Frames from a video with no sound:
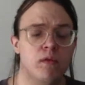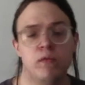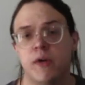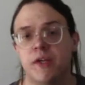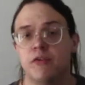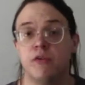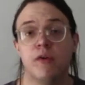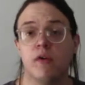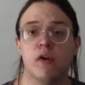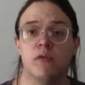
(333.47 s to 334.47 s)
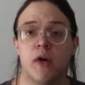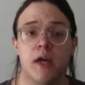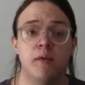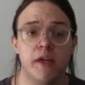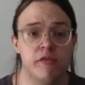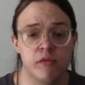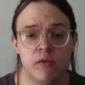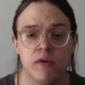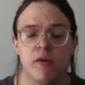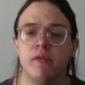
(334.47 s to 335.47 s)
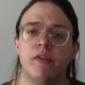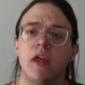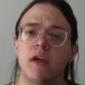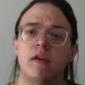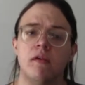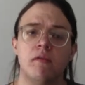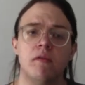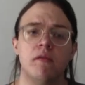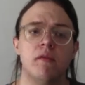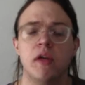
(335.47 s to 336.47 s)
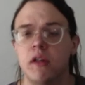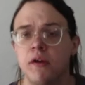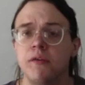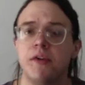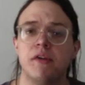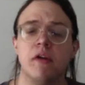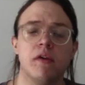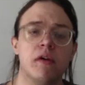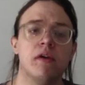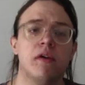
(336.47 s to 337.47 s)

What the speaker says: We each do it our own way. We each do it our own thing. We can learn of each other.